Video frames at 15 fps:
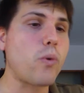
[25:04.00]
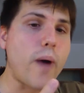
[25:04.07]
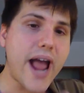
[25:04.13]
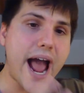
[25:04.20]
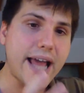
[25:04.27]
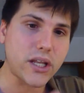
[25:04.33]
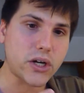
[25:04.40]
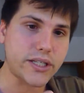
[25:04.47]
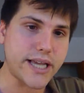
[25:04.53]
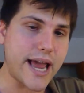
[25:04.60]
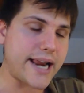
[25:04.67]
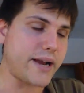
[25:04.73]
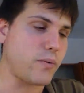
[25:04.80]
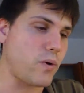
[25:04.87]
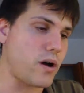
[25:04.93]
way I looked at
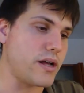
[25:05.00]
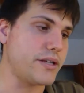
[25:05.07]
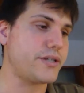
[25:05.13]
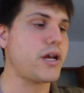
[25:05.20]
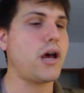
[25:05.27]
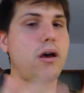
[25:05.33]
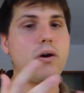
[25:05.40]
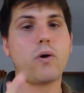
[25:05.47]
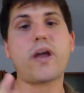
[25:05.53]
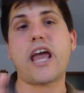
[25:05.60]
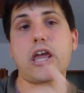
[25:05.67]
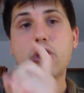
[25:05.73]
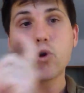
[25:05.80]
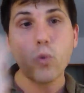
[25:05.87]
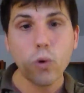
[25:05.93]
it was,
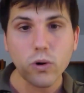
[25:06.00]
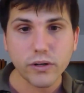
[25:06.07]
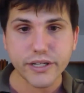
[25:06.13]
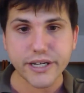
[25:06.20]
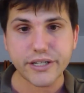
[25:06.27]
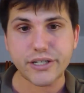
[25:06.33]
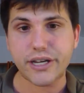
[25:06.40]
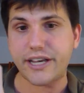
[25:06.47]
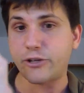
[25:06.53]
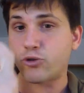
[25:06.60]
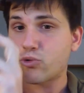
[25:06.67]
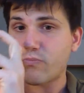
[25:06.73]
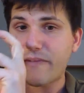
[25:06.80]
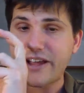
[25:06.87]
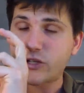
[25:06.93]
okay, UWorld
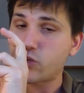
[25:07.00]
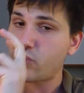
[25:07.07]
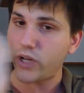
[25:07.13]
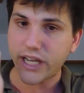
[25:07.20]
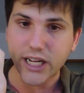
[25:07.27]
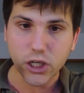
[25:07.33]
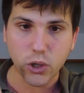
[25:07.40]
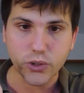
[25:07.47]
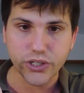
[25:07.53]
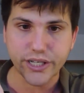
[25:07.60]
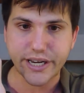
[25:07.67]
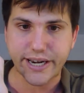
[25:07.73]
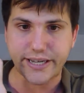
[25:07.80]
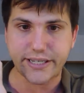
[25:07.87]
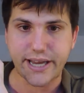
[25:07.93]
is really close to
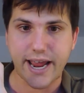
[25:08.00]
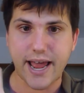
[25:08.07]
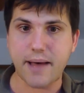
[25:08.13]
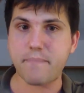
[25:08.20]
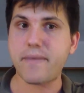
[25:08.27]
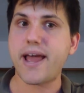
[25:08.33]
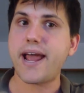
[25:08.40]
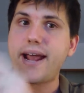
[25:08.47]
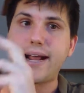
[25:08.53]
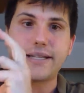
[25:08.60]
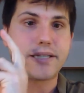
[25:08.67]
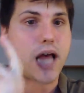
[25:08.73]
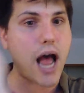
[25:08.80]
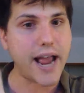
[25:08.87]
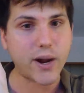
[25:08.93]
the exam.
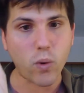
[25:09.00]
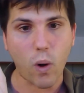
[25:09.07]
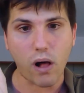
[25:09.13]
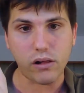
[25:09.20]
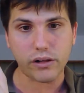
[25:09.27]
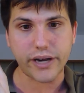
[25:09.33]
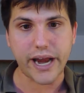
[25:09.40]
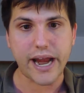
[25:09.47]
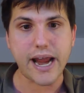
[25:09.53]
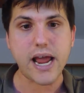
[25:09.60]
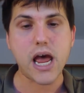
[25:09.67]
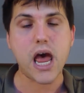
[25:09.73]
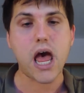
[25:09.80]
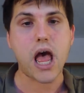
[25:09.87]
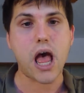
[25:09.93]
It's high quality.